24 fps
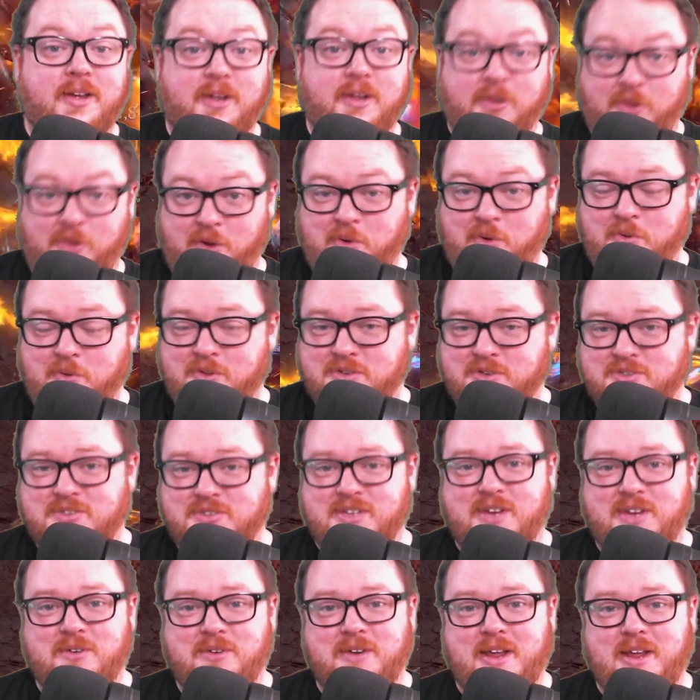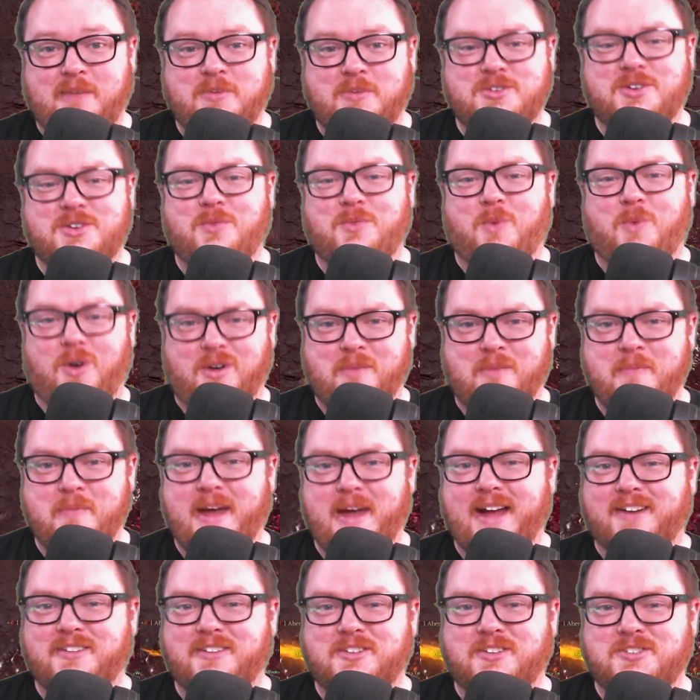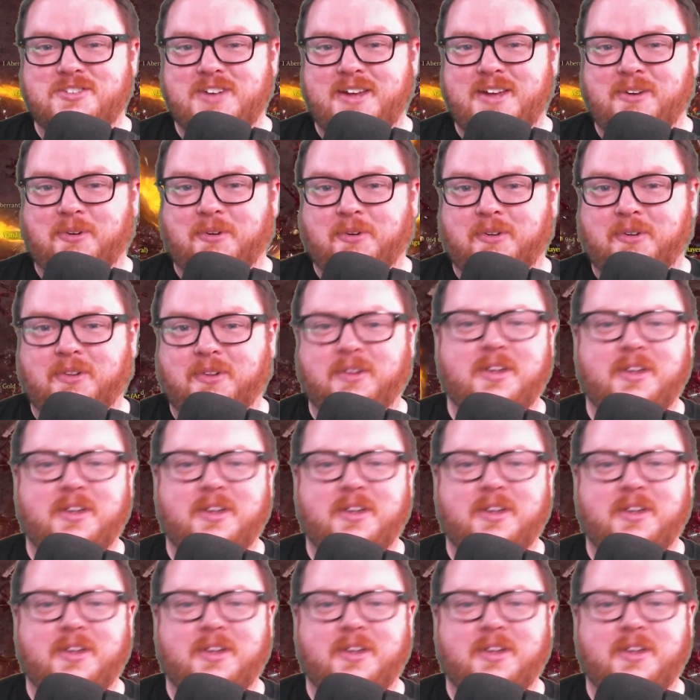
Hello, this is Idodmg and welcome back to the channel.